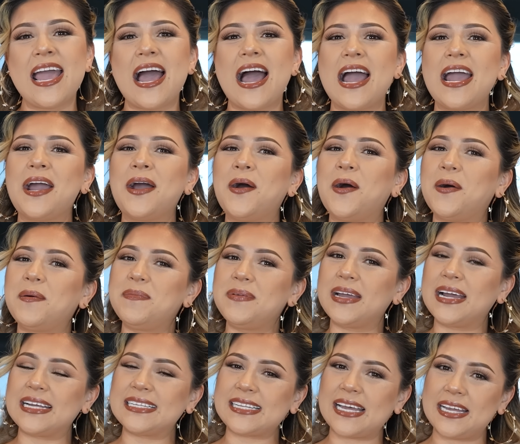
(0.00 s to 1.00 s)
I hope you
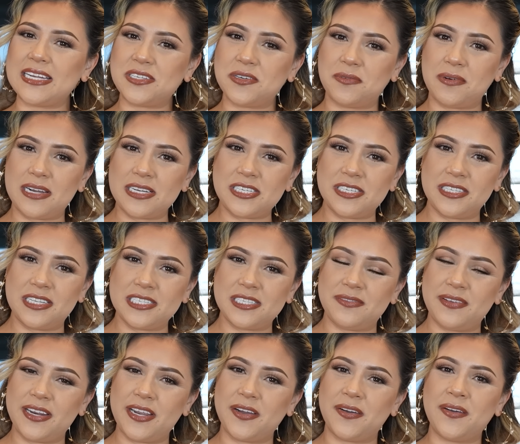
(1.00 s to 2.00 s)
guys enjoyed watching this
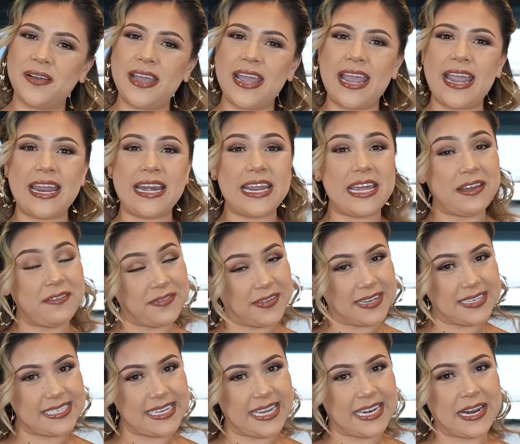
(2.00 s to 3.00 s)
video, and if you
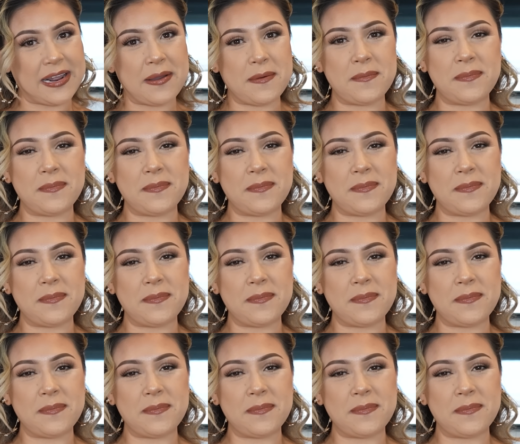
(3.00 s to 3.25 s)
did,